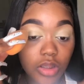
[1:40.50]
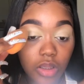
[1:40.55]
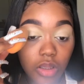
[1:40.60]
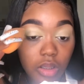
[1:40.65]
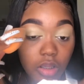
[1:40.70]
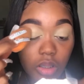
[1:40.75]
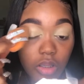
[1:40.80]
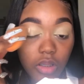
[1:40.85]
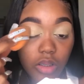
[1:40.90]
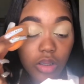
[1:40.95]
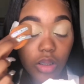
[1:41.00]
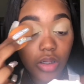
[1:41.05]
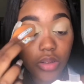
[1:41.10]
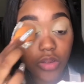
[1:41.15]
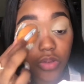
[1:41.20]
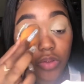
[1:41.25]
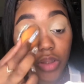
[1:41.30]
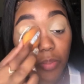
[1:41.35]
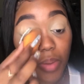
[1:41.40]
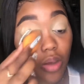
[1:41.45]

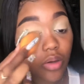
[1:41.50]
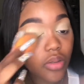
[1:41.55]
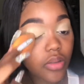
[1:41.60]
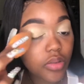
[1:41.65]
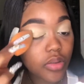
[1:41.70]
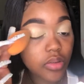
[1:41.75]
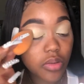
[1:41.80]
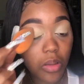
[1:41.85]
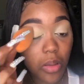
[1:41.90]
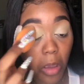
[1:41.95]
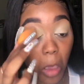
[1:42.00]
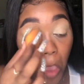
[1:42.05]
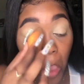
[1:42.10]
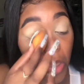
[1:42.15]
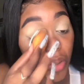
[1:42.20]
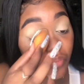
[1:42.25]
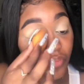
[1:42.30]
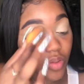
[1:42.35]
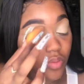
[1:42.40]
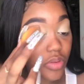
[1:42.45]
Revolution banana
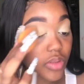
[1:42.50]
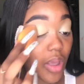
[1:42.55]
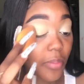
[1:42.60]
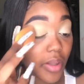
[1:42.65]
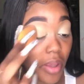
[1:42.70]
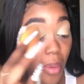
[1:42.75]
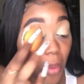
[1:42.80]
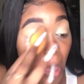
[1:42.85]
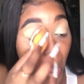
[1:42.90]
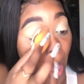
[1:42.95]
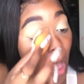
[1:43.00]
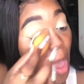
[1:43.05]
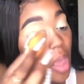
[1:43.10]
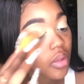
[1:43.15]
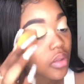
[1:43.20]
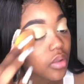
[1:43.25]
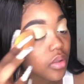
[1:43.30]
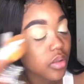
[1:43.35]
powder, and I like